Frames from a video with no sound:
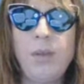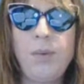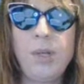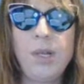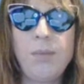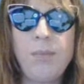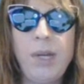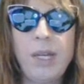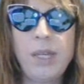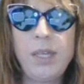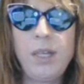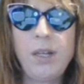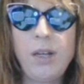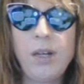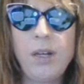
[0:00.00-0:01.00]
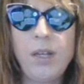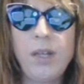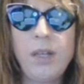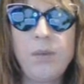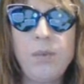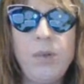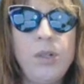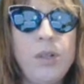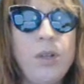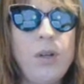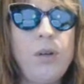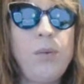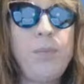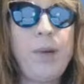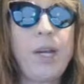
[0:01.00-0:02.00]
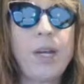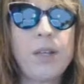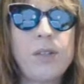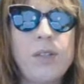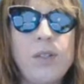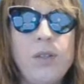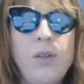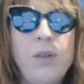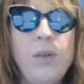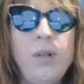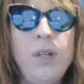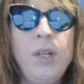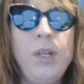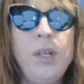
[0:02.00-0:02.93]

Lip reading: We'll come back here and we'll go back to